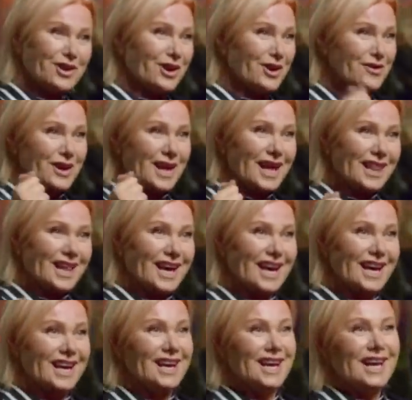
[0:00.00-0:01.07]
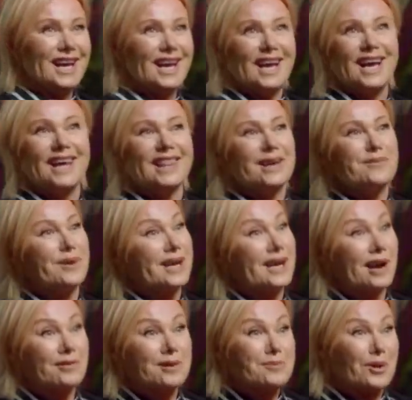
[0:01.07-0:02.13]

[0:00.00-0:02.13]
all over LA, and then by night we